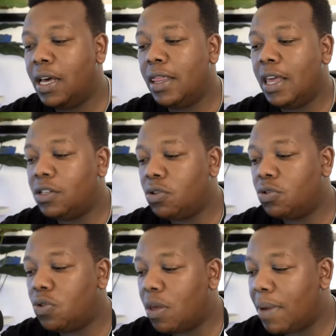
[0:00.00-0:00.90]
There's
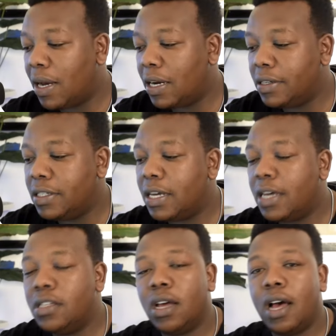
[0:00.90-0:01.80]
also the market
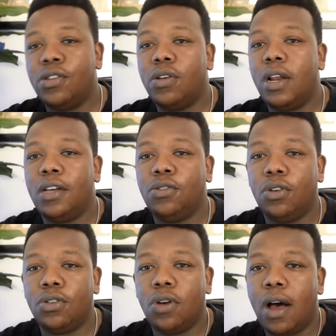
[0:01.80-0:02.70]
research, as well as
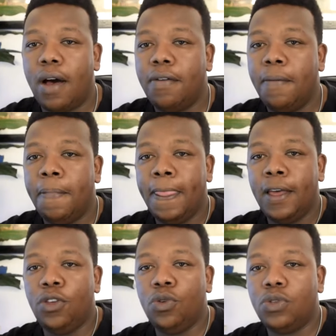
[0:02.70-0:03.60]
we also have
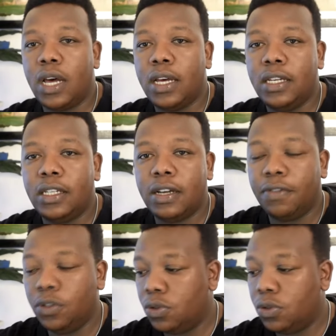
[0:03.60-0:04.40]
user interview.